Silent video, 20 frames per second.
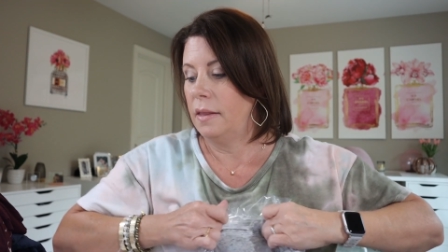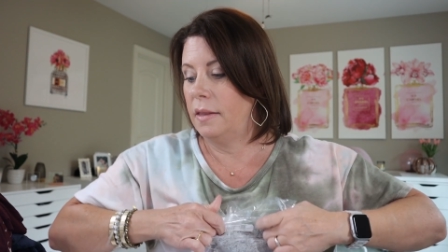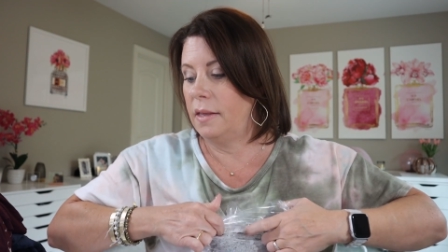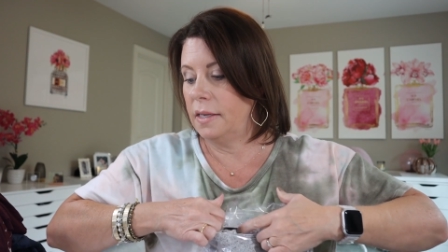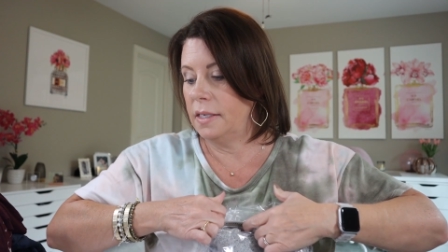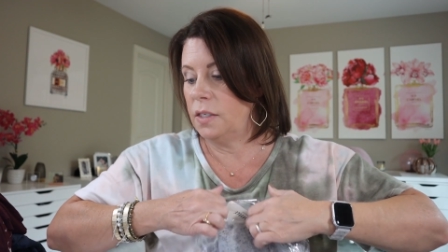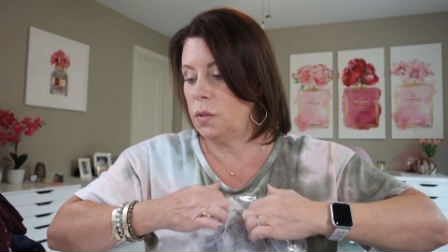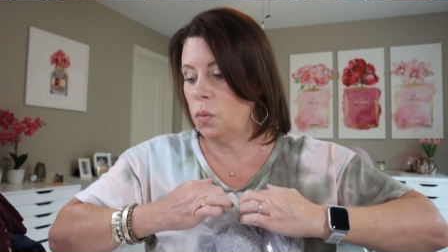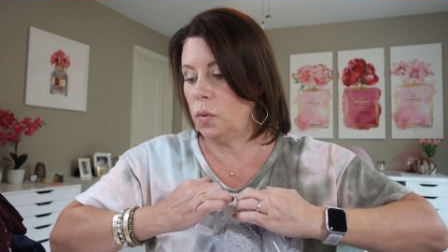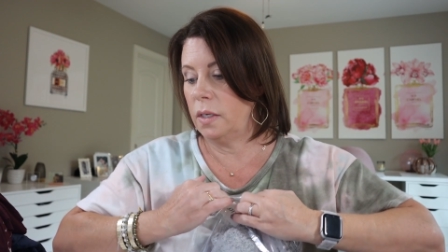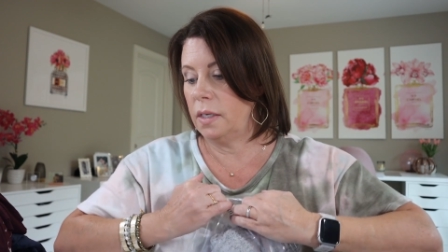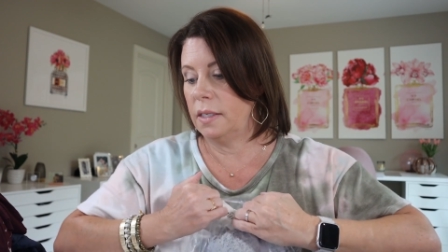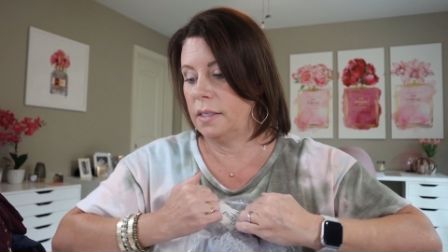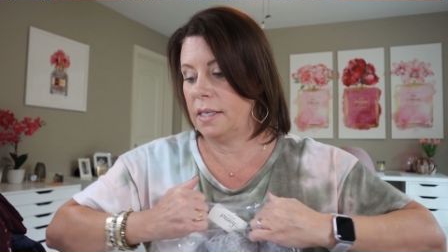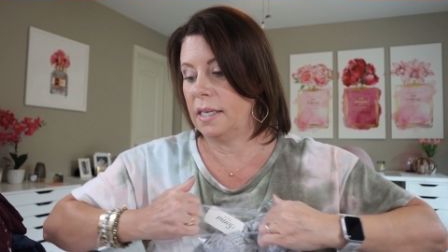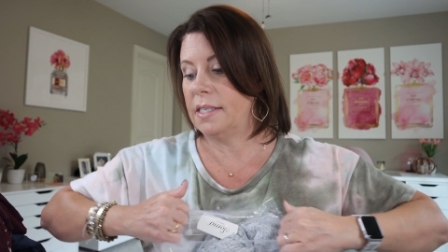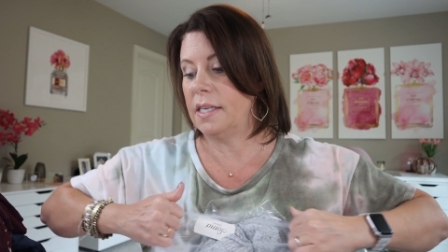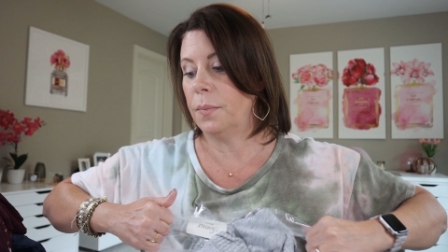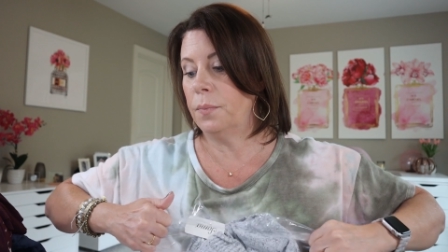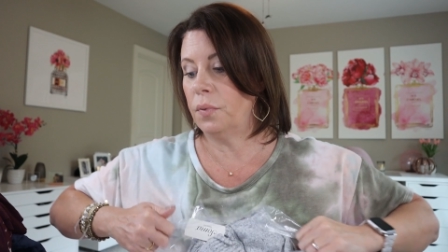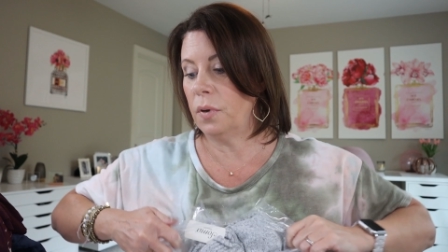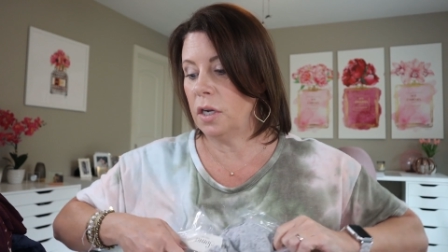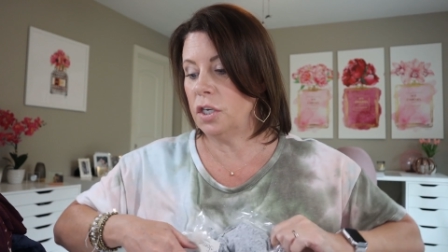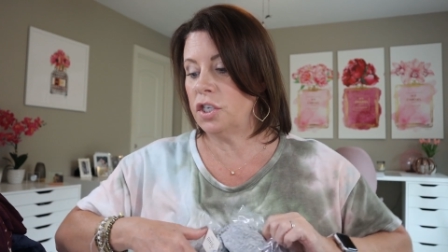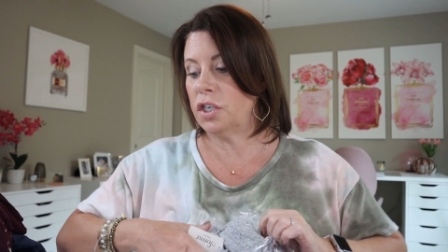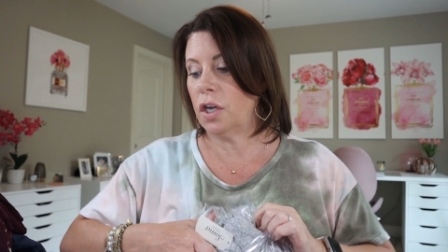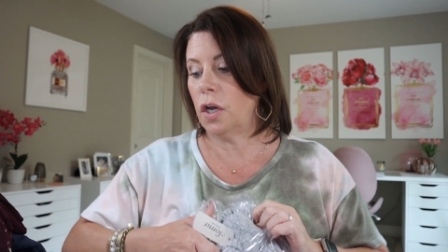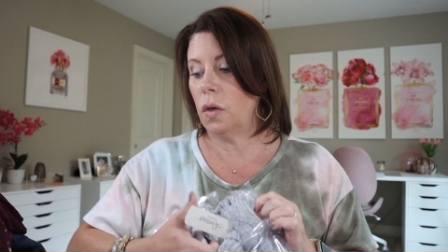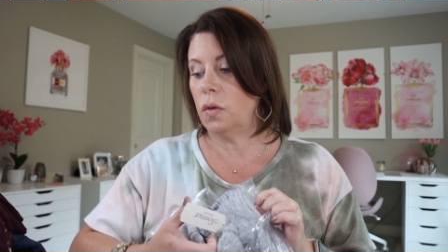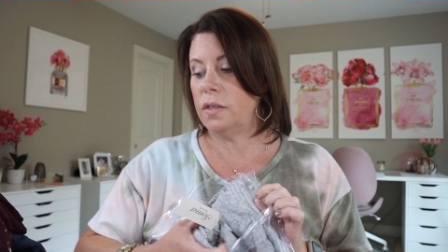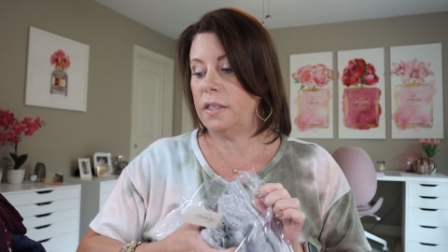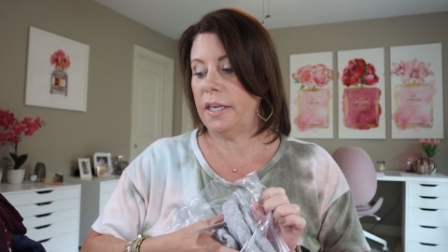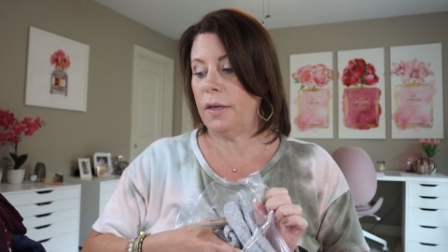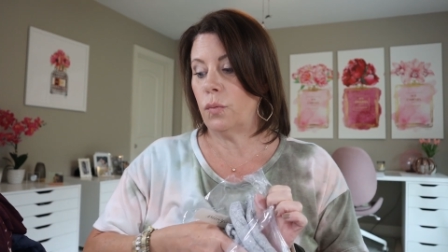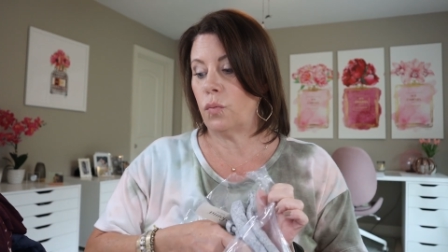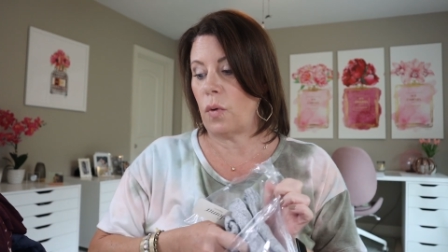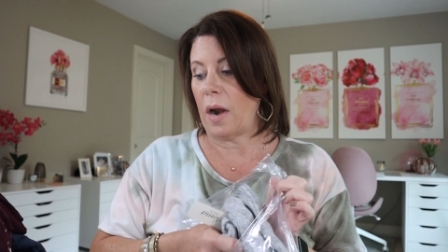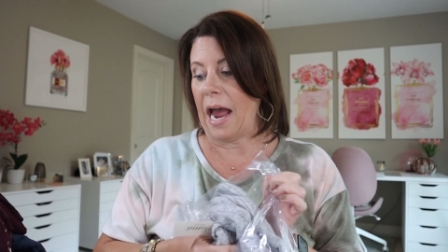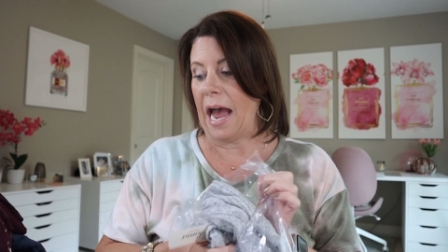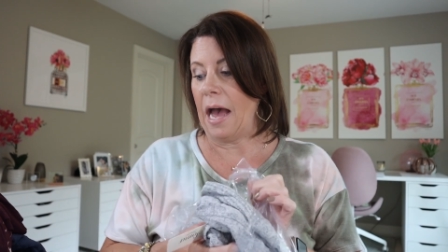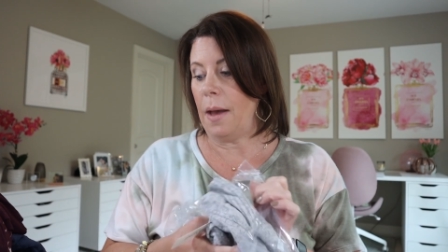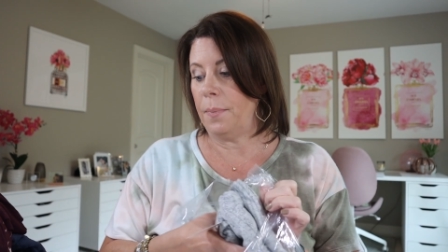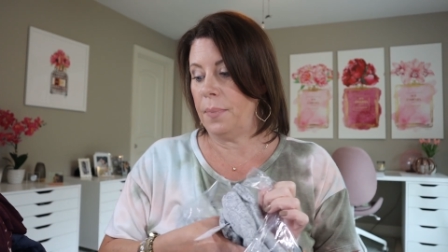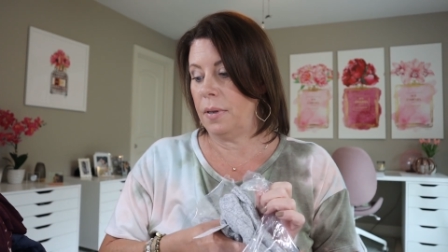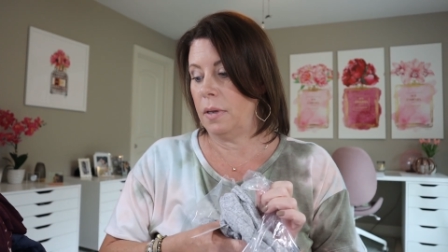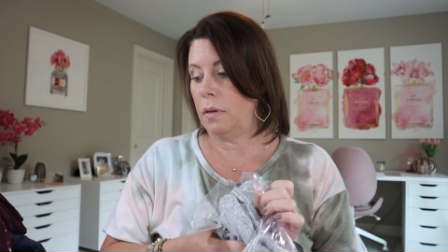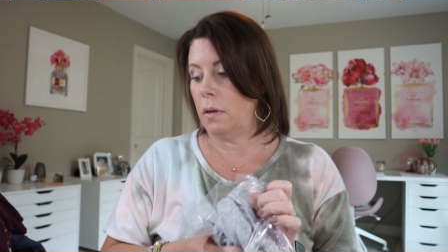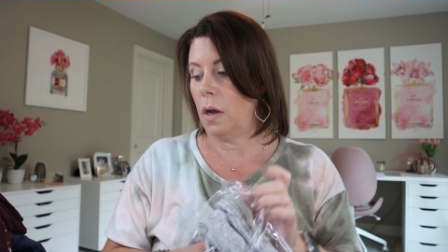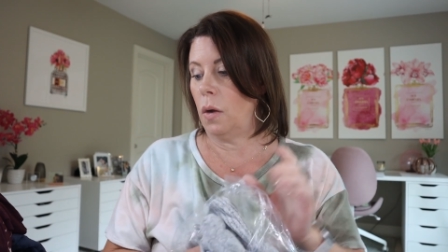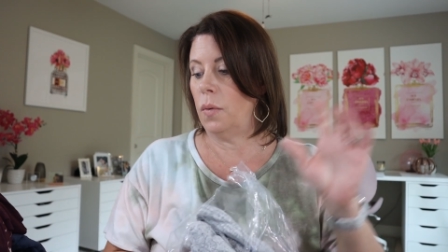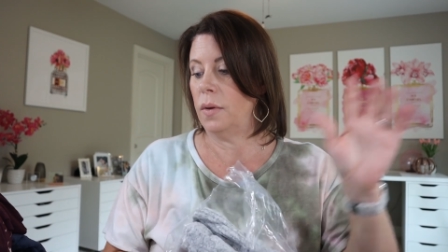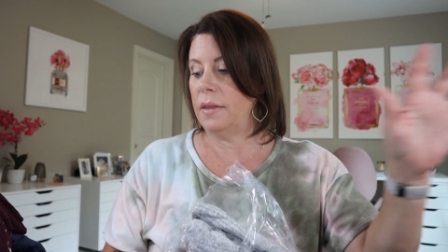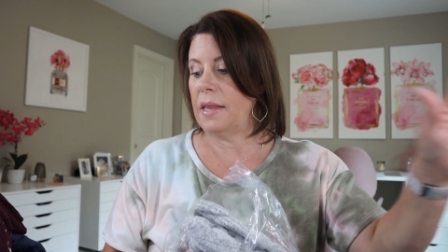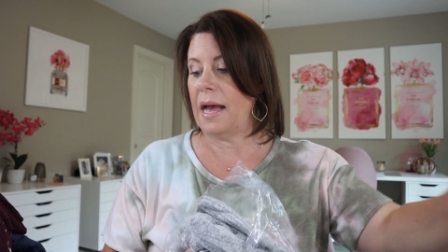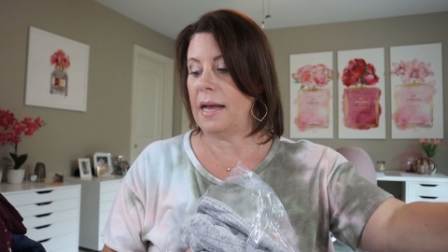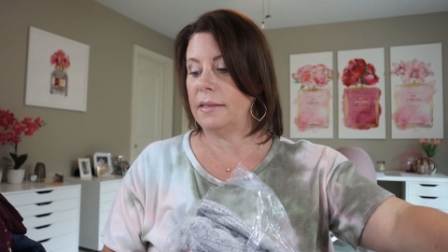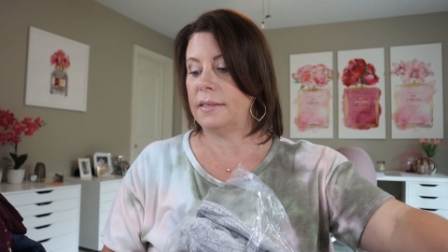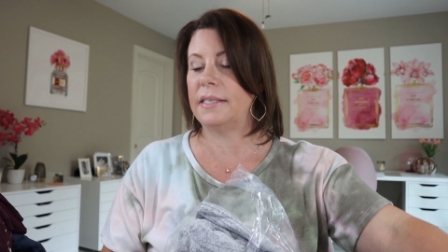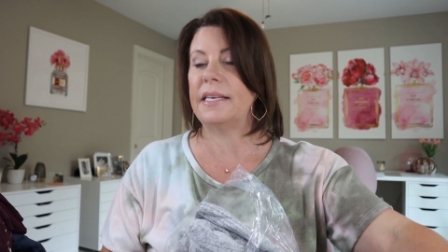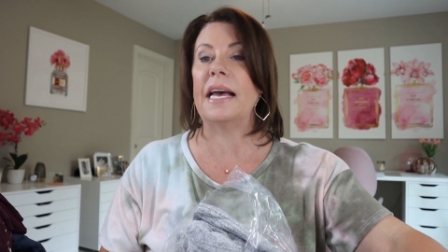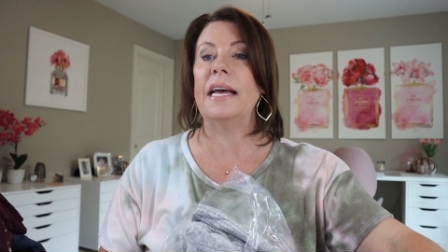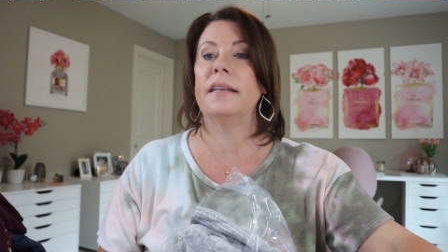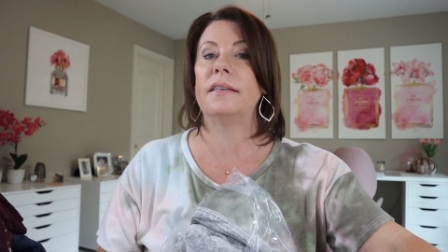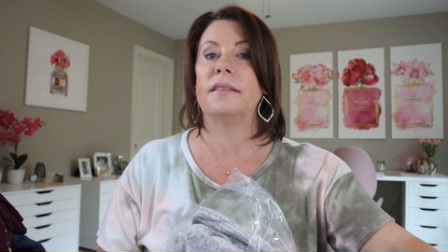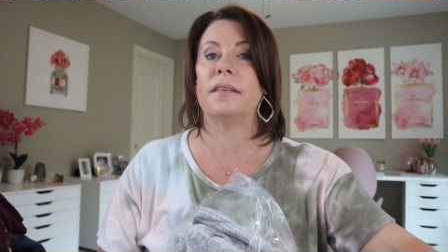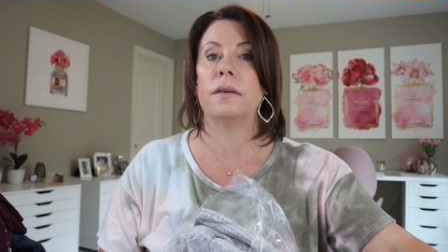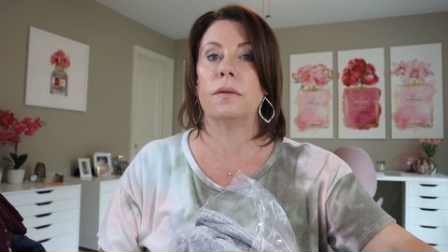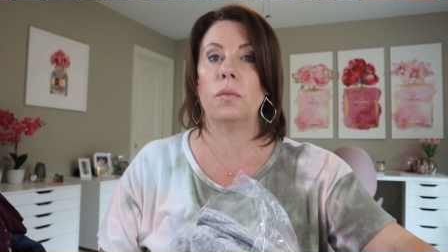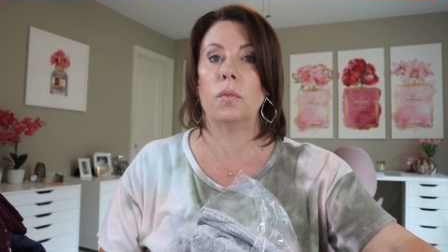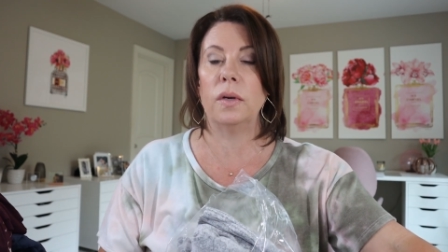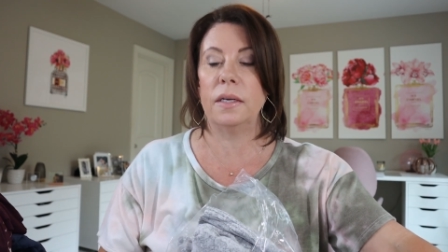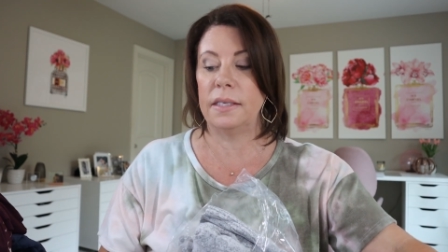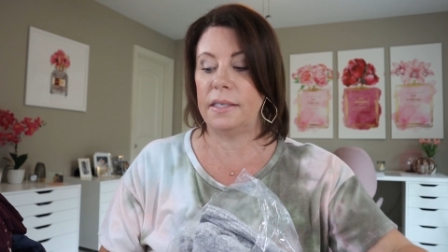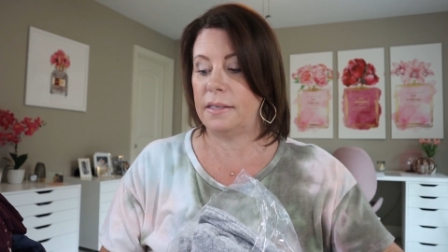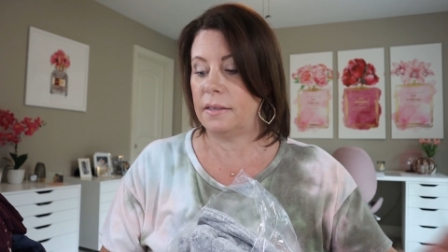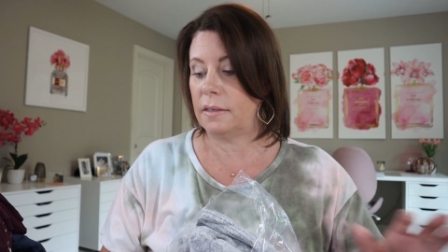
This was, it's a brushed cozy wrap. Oh, and that set was